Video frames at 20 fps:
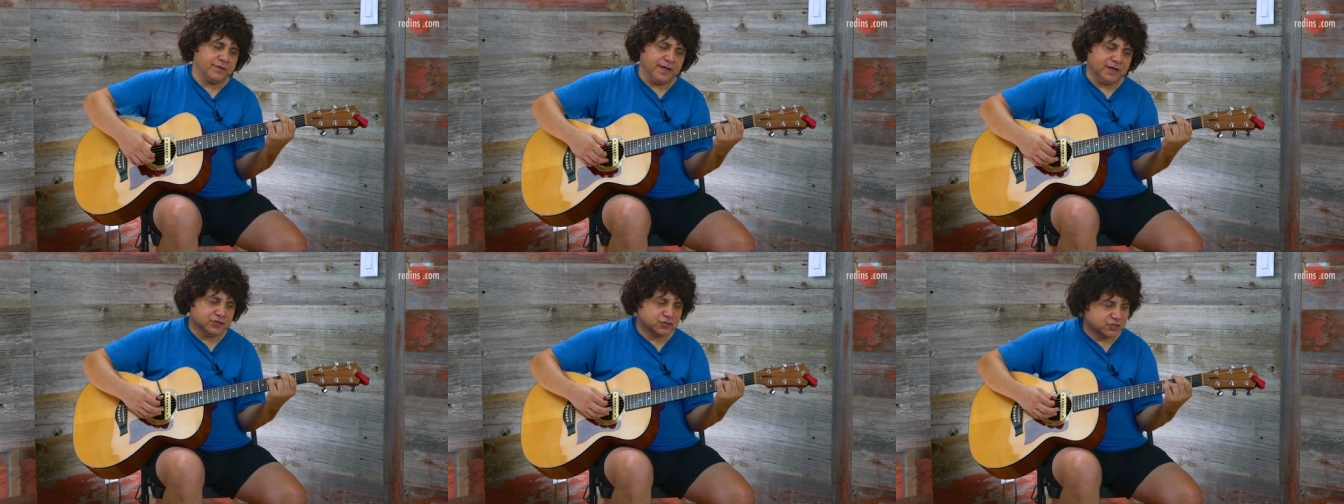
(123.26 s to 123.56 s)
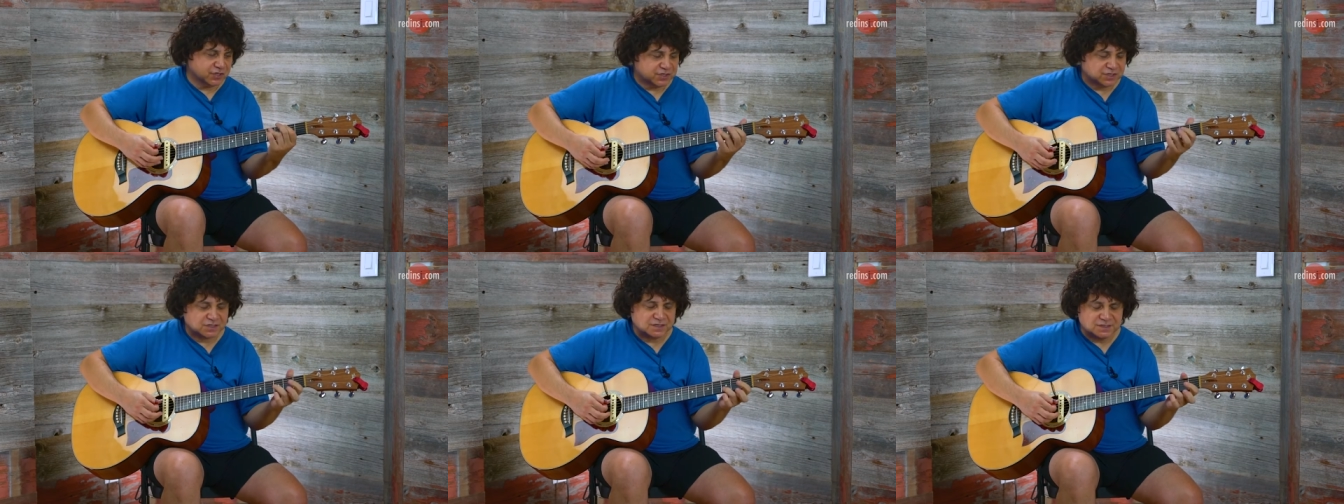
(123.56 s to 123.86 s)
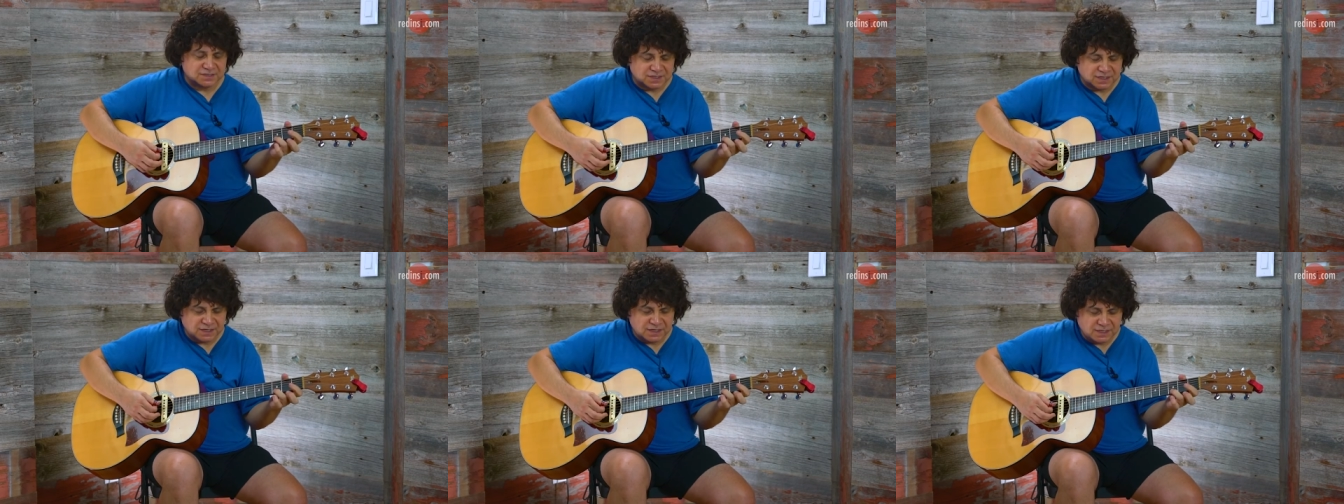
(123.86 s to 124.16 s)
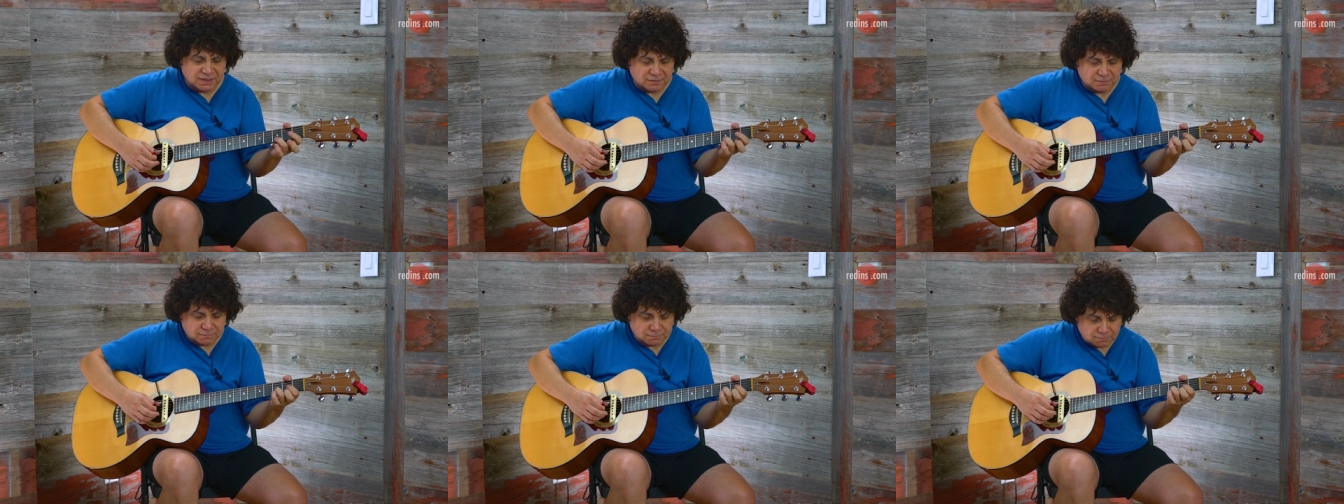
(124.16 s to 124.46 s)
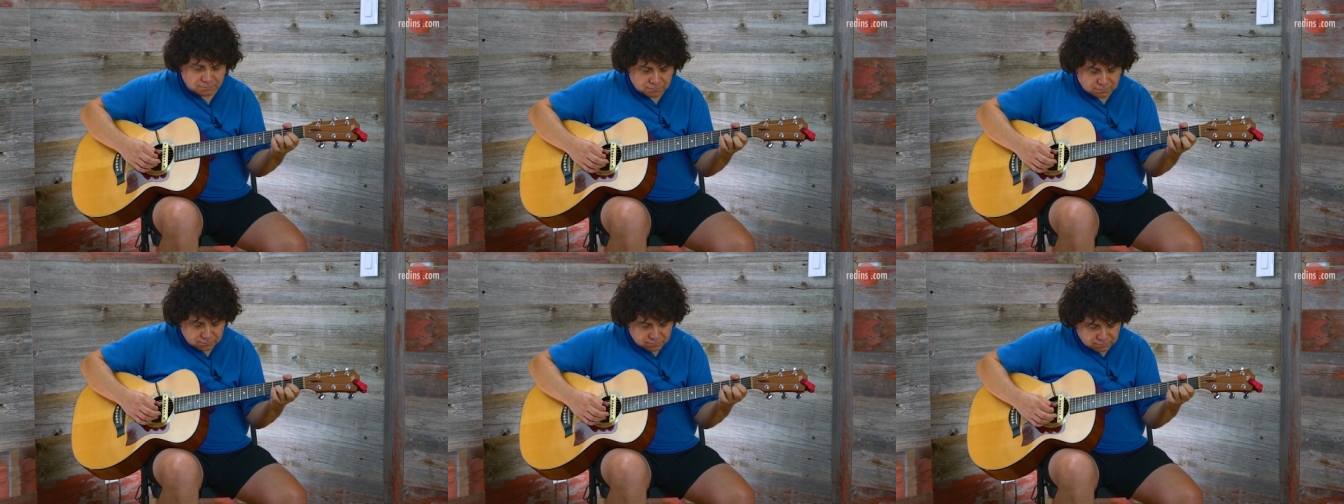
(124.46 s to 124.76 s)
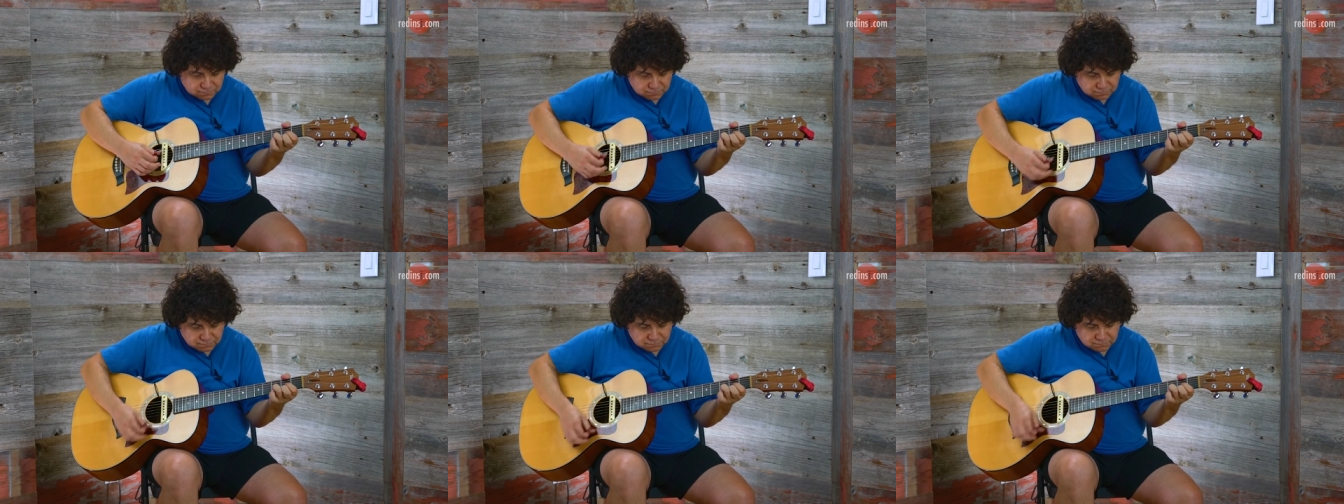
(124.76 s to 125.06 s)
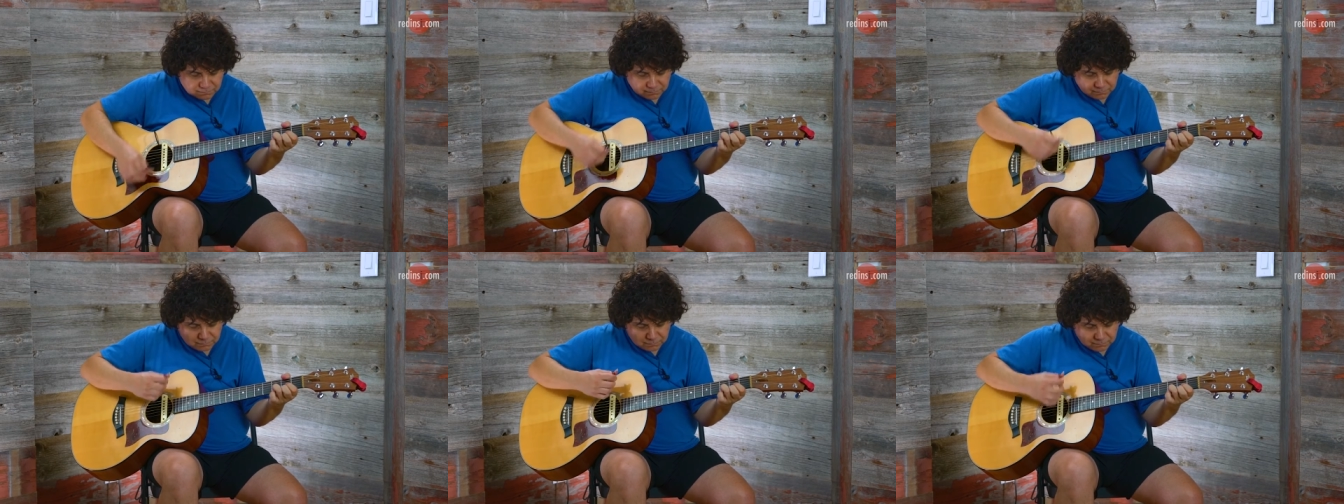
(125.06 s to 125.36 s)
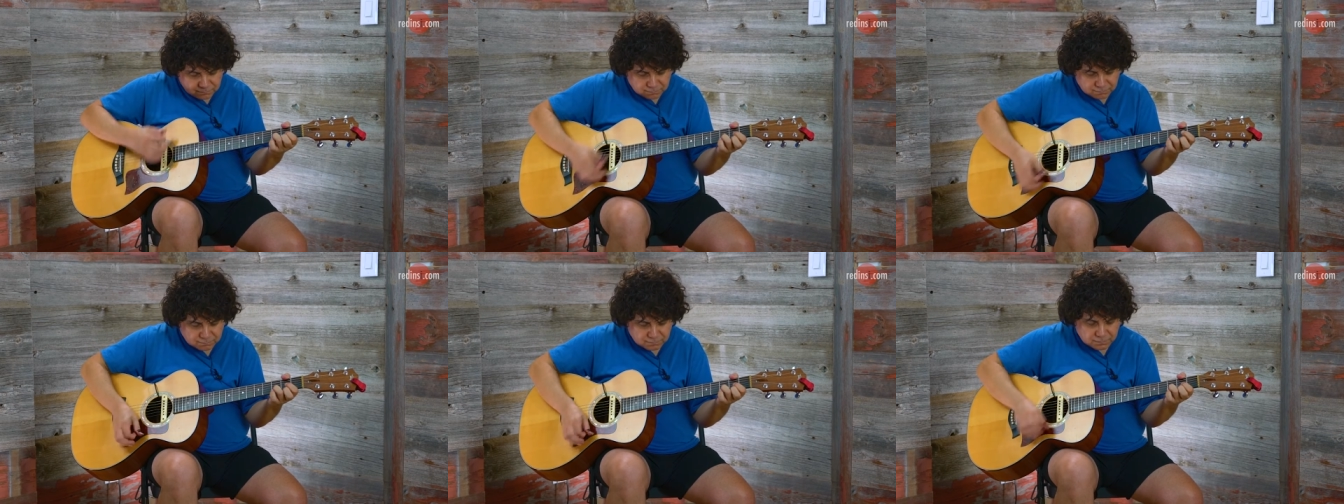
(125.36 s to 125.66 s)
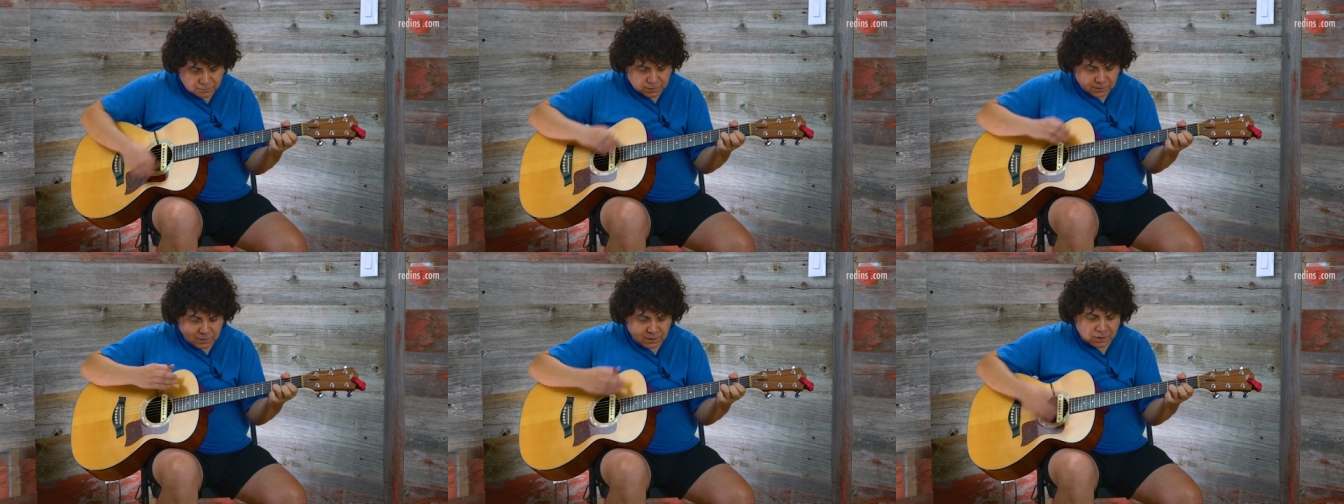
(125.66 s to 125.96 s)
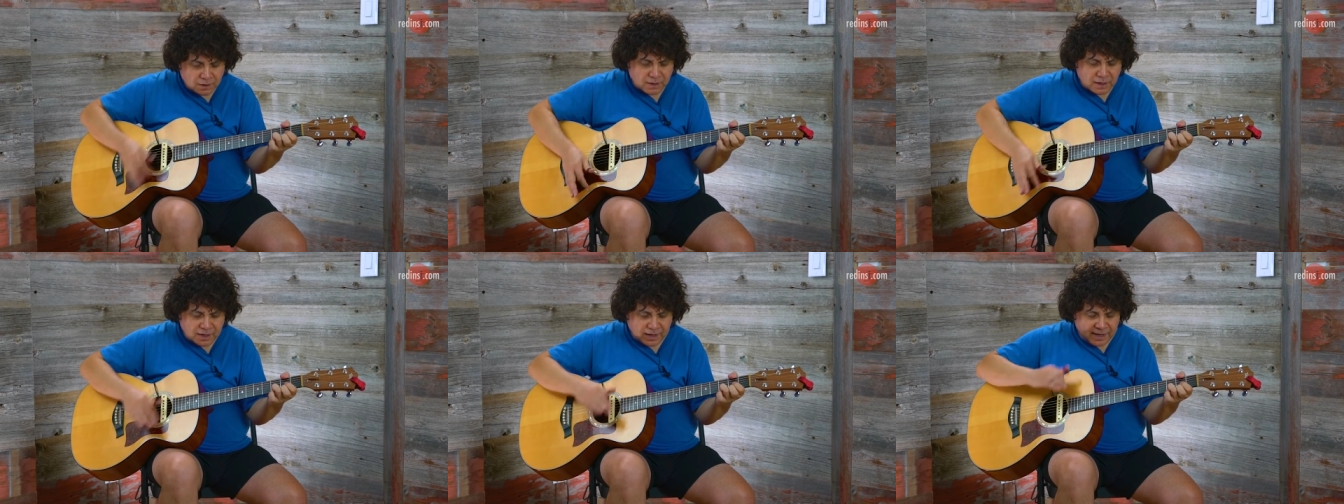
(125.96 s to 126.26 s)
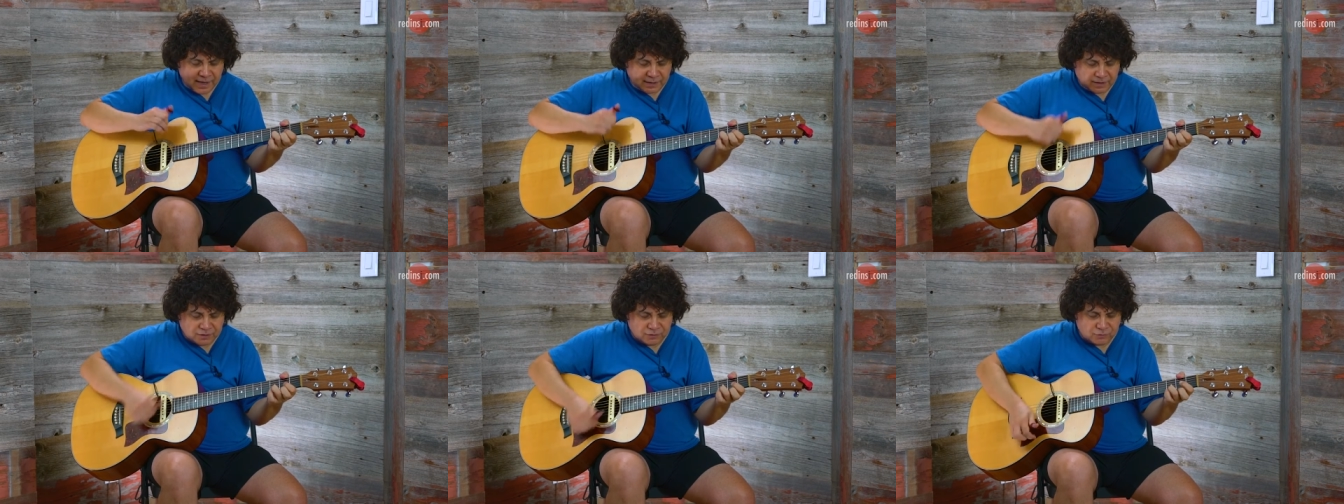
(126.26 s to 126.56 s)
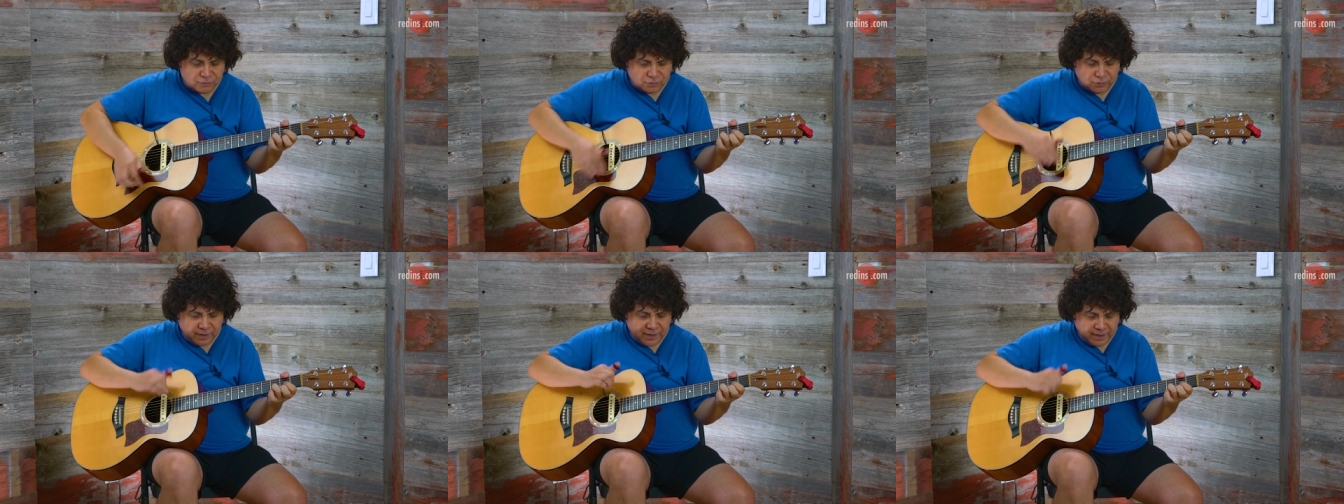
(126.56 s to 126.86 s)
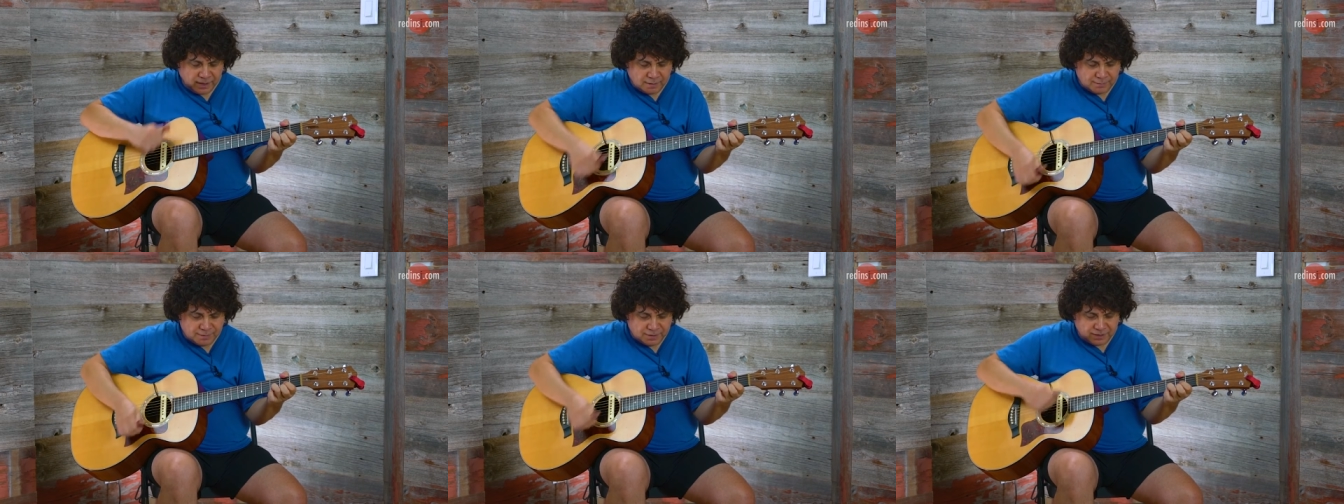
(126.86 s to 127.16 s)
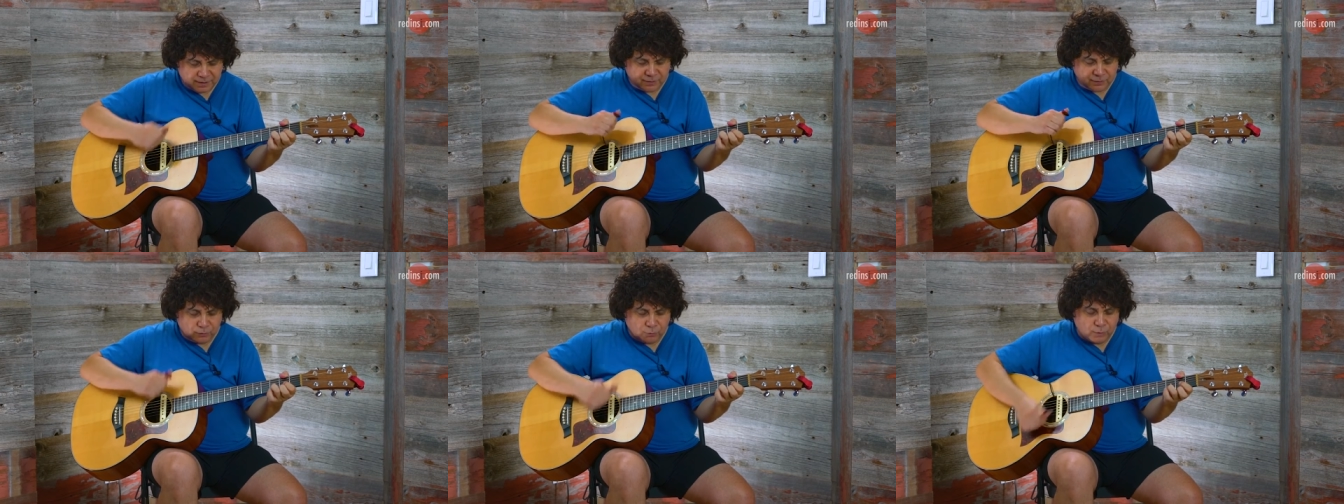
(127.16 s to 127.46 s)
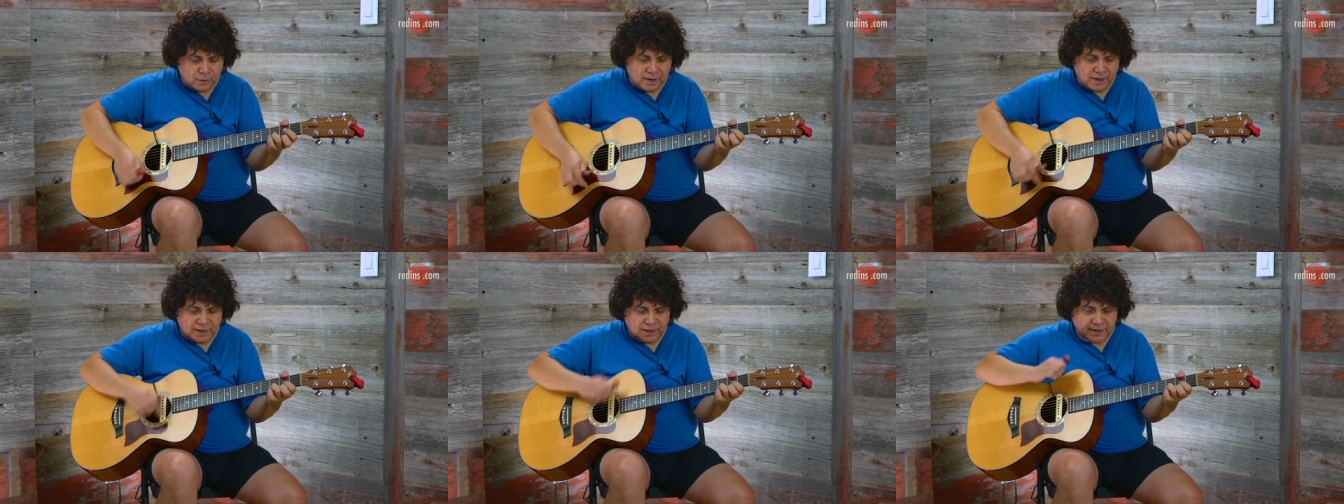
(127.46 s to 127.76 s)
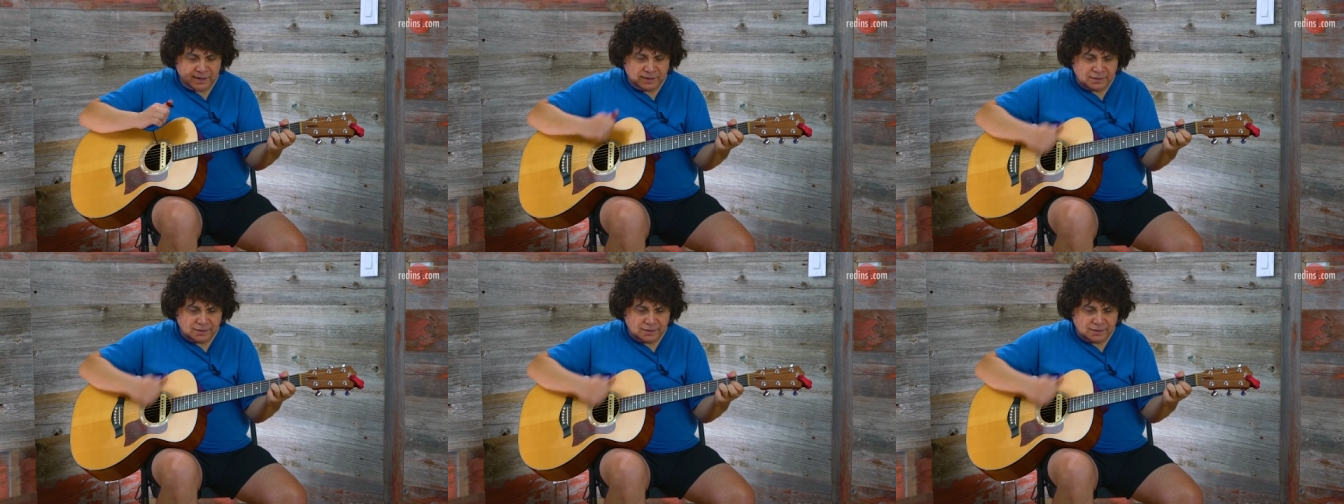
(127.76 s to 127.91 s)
That's just D. I can cry, beg, and whine